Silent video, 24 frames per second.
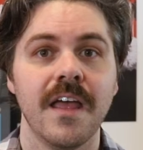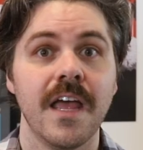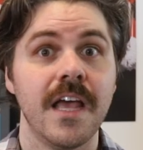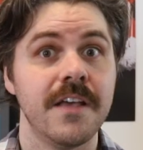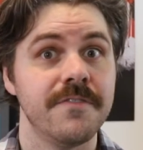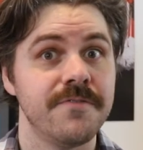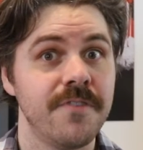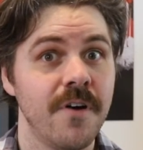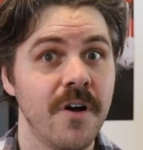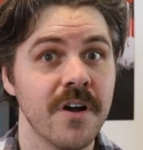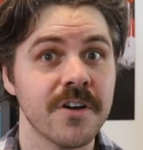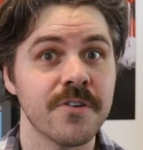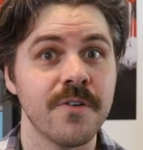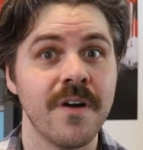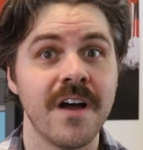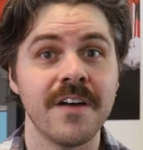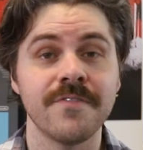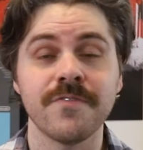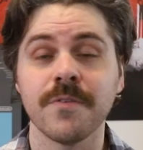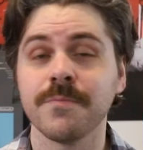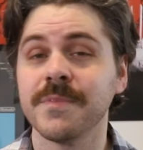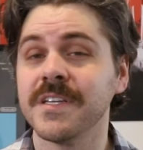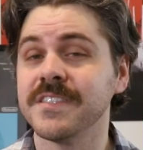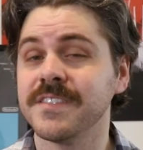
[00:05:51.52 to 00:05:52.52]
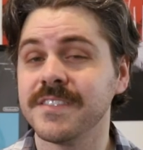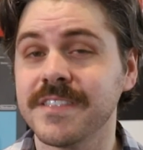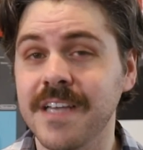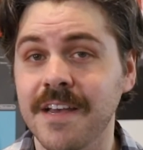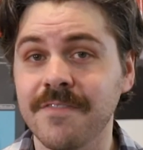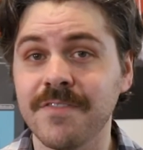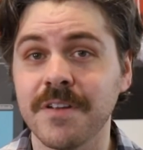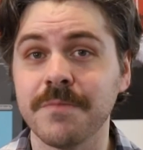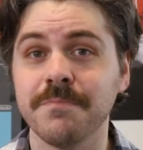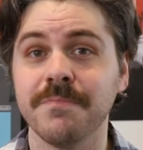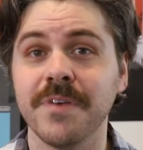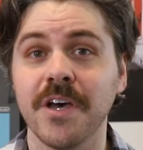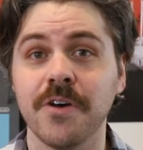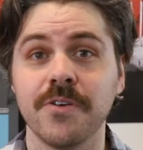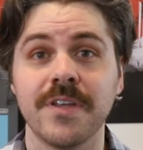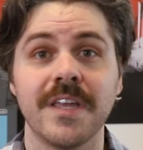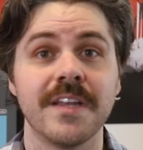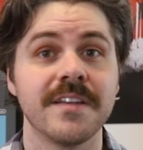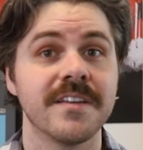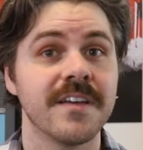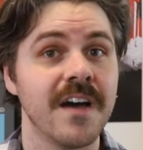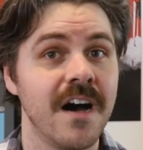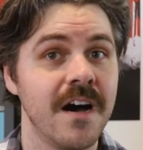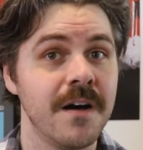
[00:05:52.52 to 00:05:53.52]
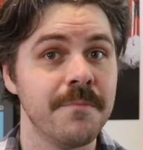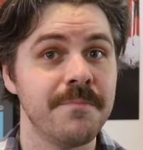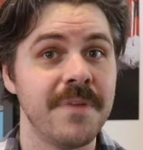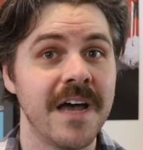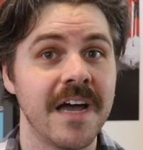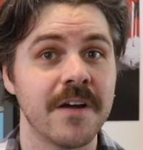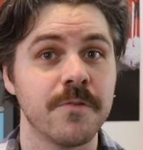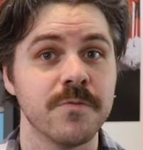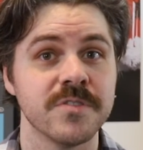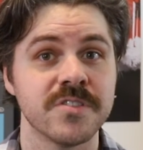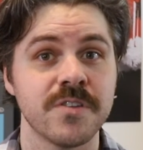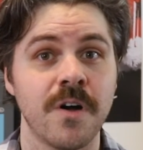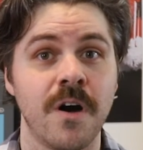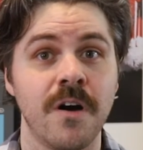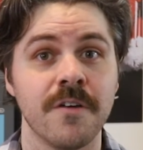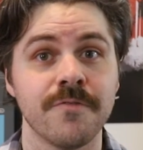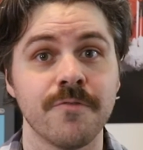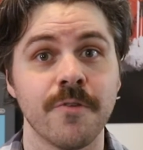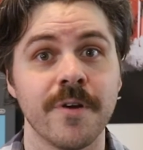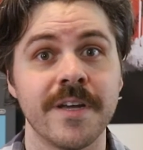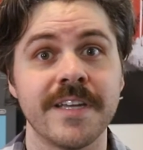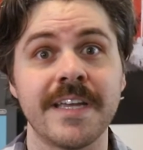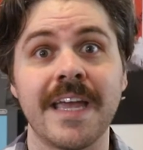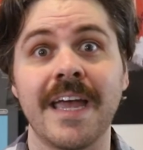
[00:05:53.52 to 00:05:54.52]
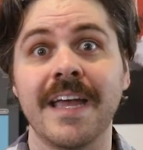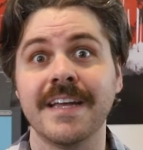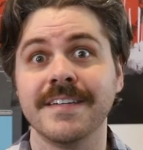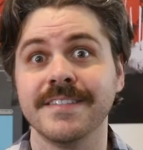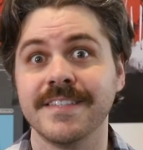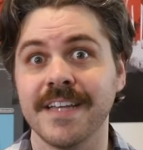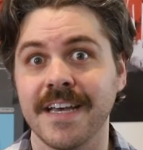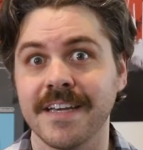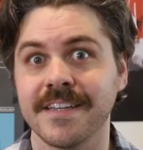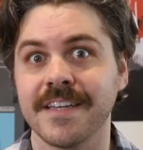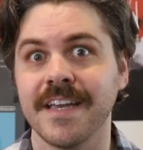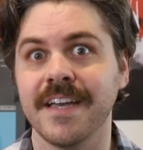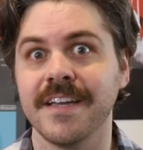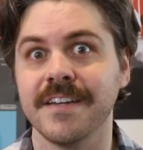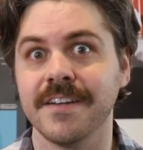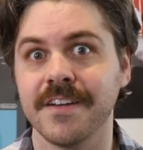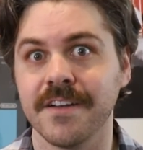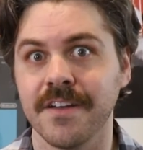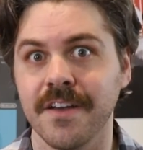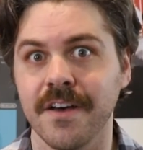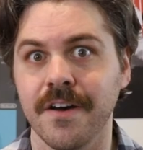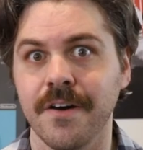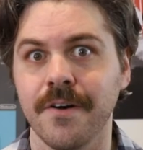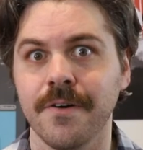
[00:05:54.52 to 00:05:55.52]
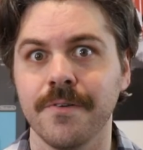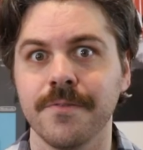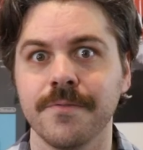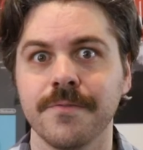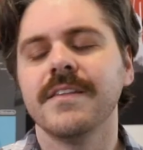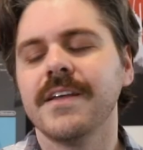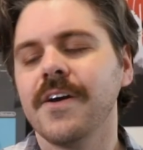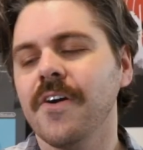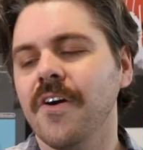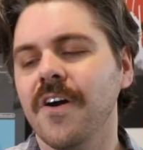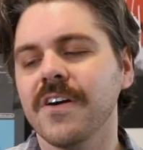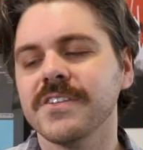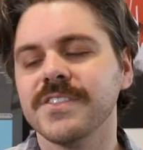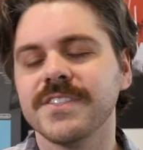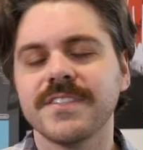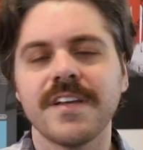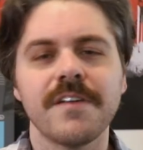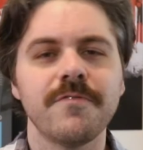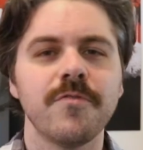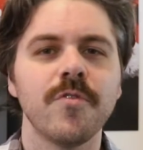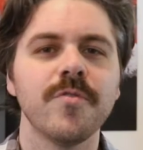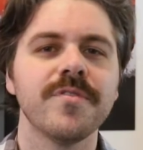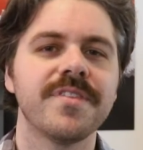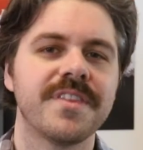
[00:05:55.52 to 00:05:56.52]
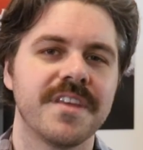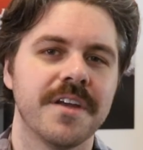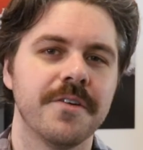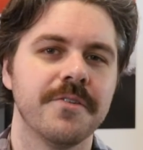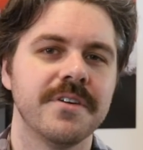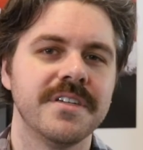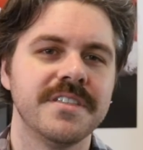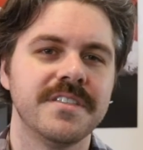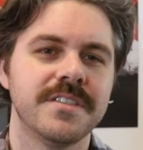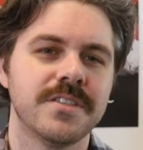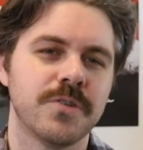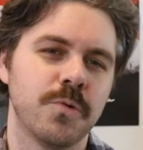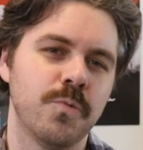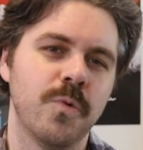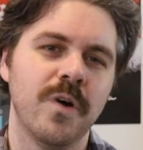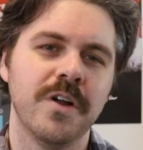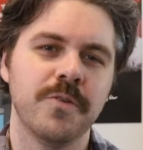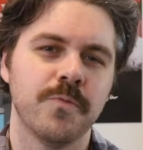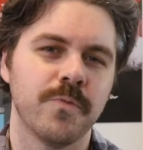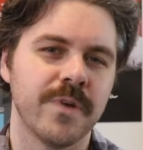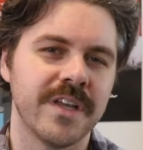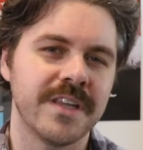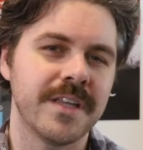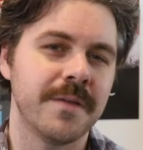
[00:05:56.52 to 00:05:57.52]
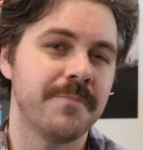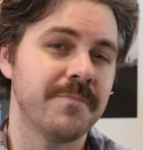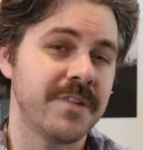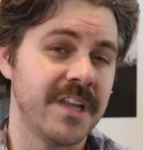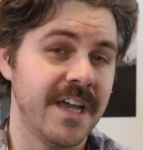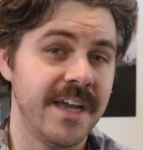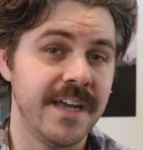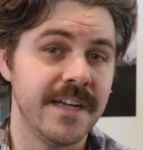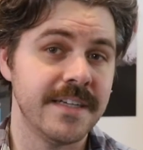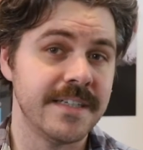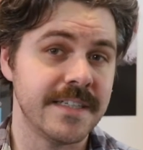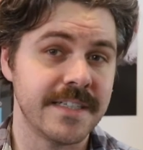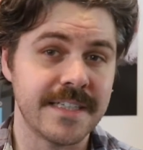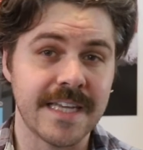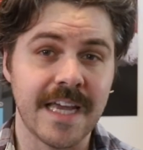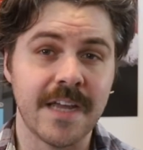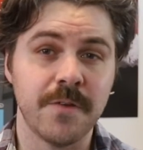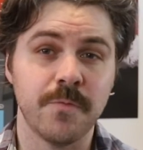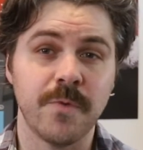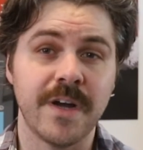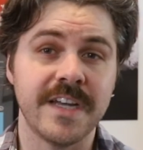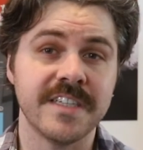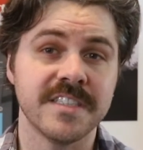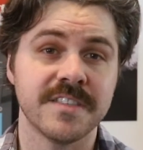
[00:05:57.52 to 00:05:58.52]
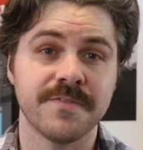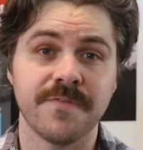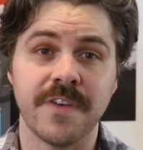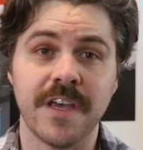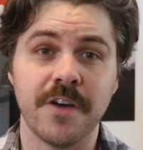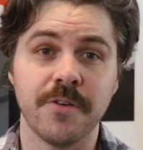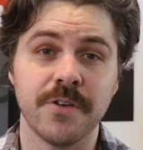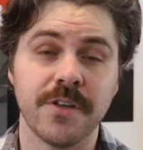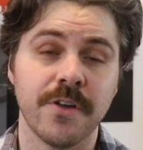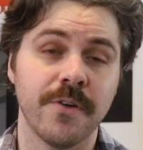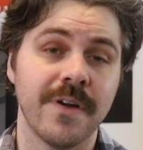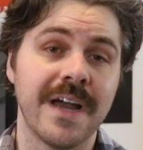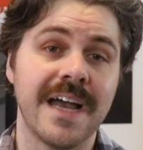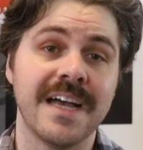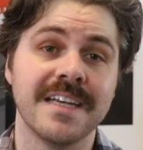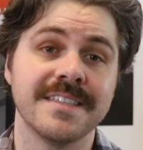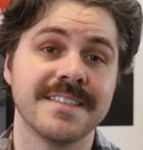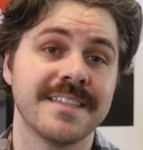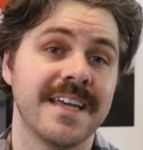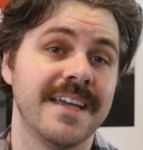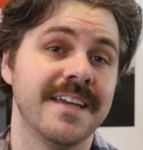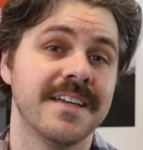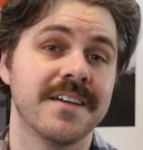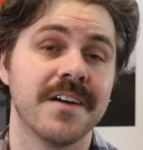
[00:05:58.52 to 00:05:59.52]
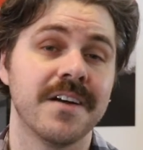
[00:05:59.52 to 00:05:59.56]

a far cry from the $7 billion Compaq was offering a decade ago. There are several theories to what really played in Gateway's failure as a